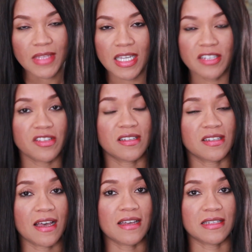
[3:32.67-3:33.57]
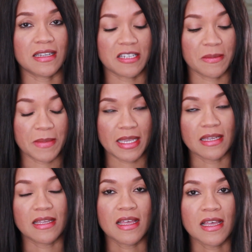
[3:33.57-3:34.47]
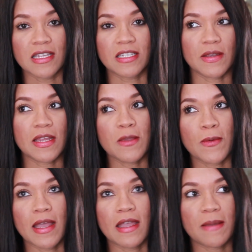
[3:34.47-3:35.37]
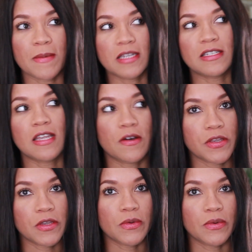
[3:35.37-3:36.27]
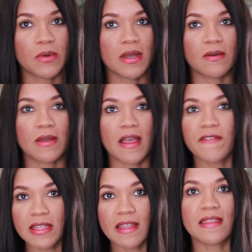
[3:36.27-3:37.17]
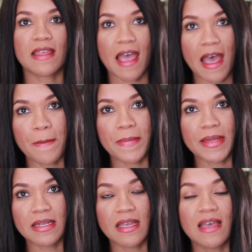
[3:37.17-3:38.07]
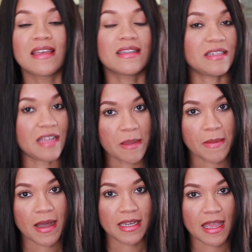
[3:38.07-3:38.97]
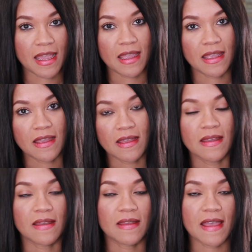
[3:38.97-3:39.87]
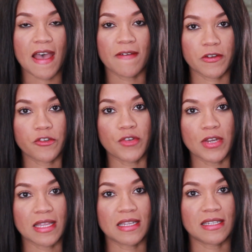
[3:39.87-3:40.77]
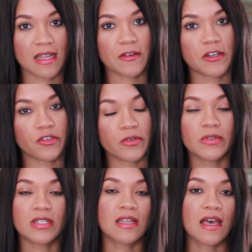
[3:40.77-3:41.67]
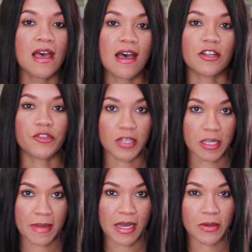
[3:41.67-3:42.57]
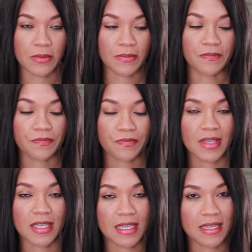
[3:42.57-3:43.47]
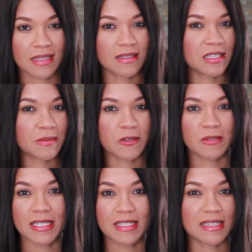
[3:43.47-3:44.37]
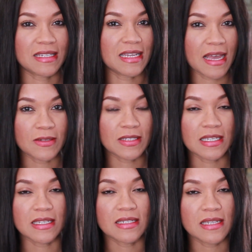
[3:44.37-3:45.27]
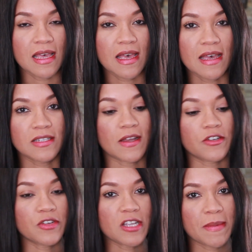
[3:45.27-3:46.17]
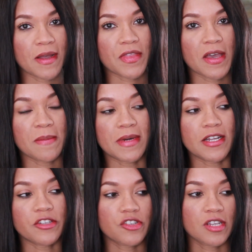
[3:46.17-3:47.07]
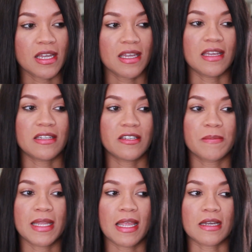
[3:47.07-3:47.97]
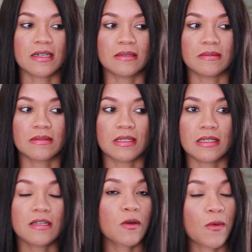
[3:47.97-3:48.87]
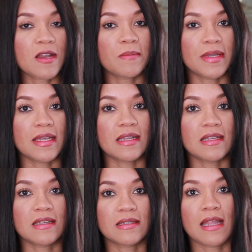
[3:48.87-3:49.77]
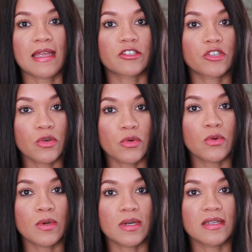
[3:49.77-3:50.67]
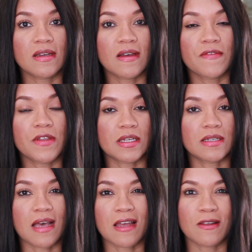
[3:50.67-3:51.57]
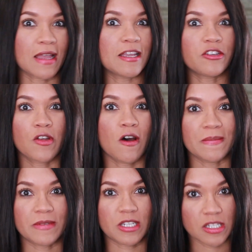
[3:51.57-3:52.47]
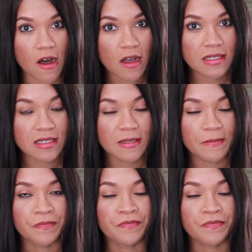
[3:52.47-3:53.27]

It's just disgusting to me. So anyway, I'm going to tell you everything that happened day by day after drinking a celery juice. I drink about, I think it's supposed to be 16 ounces. So I drink about that much. It took me like it took quite a bit. Like 2 of the, I guess you call them stalks.